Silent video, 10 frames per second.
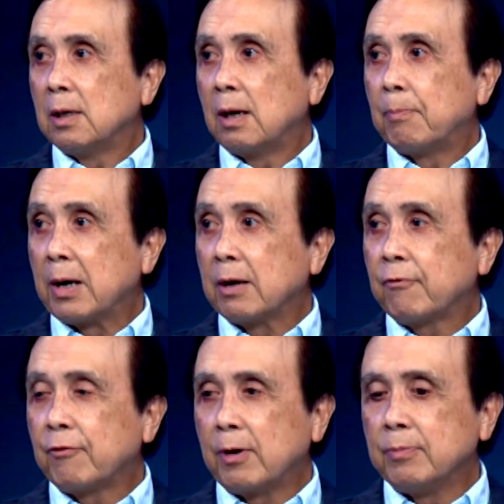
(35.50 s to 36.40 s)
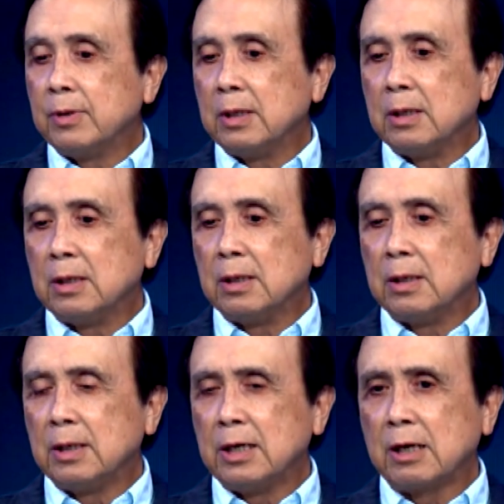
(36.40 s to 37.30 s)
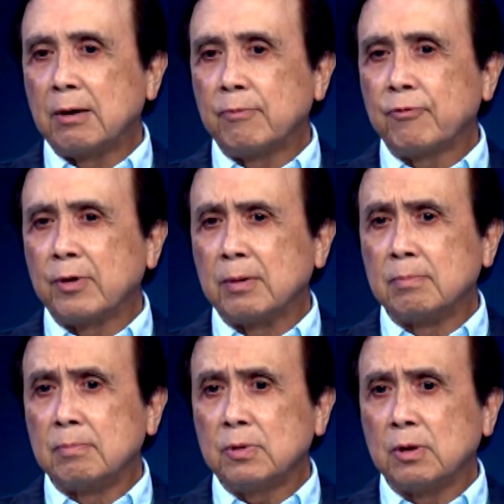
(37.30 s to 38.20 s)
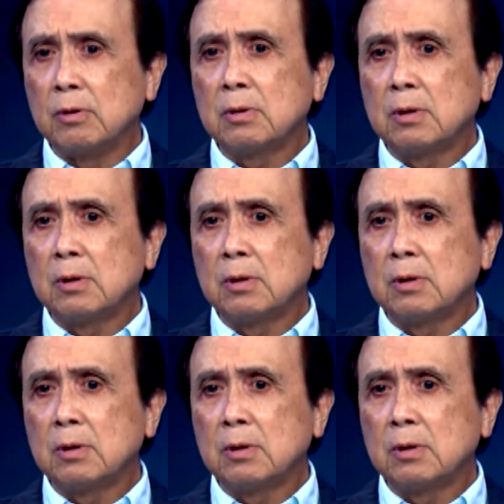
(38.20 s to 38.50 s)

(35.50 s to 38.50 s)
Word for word: Apart mm. from the income from, you know,